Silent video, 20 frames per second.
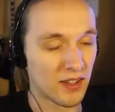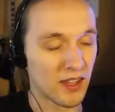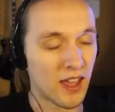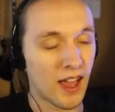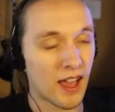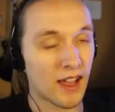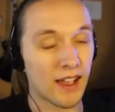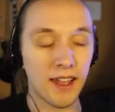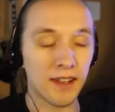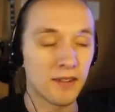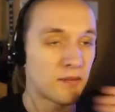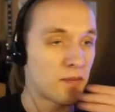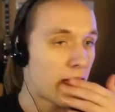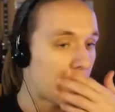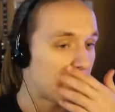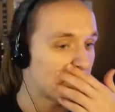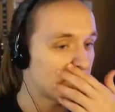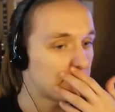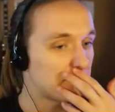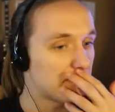Again,
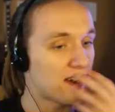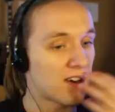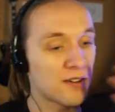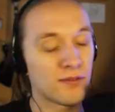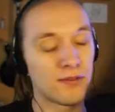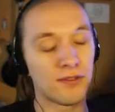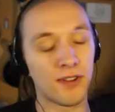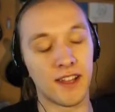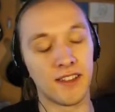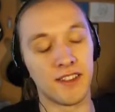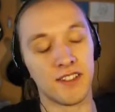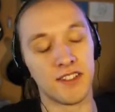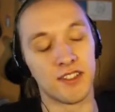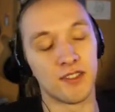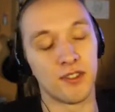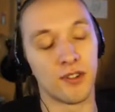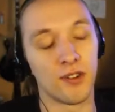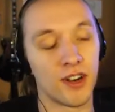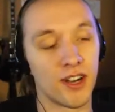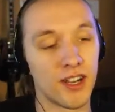haven't verified the
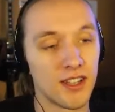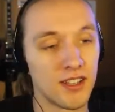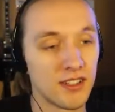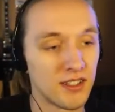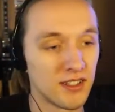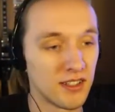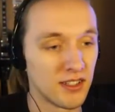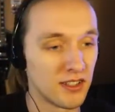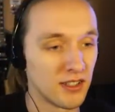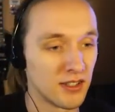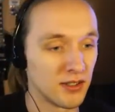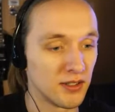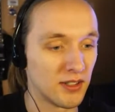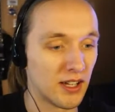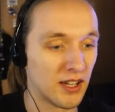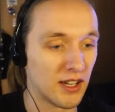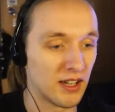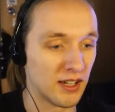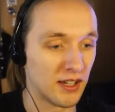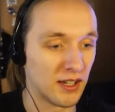story,
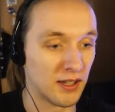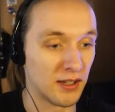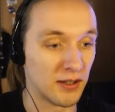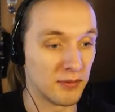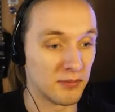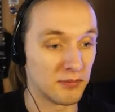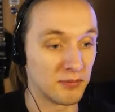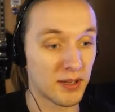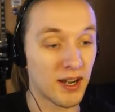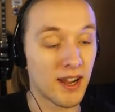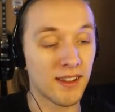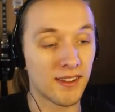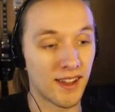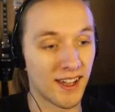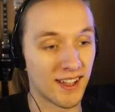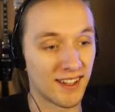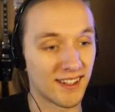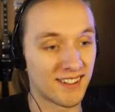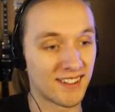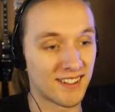but
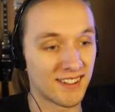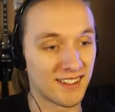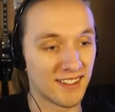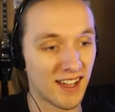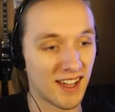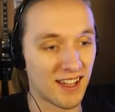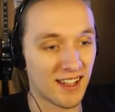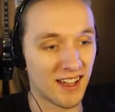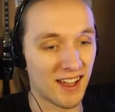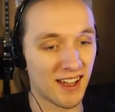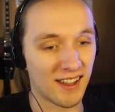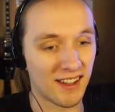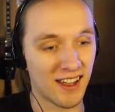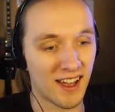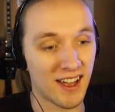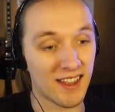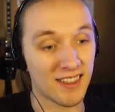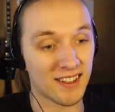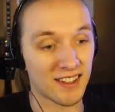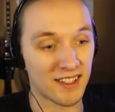
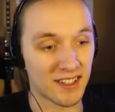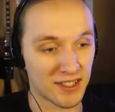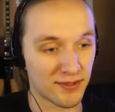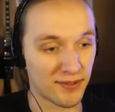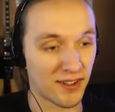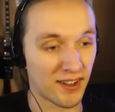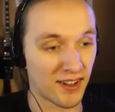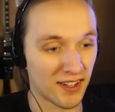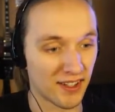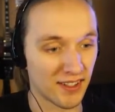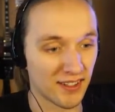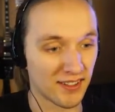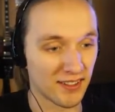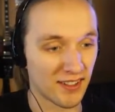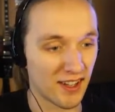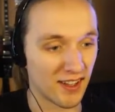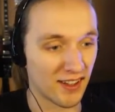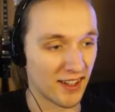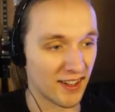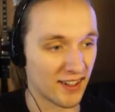I think it's funny.
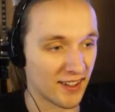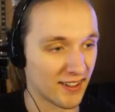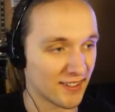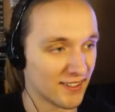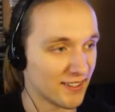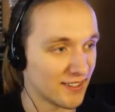I like it.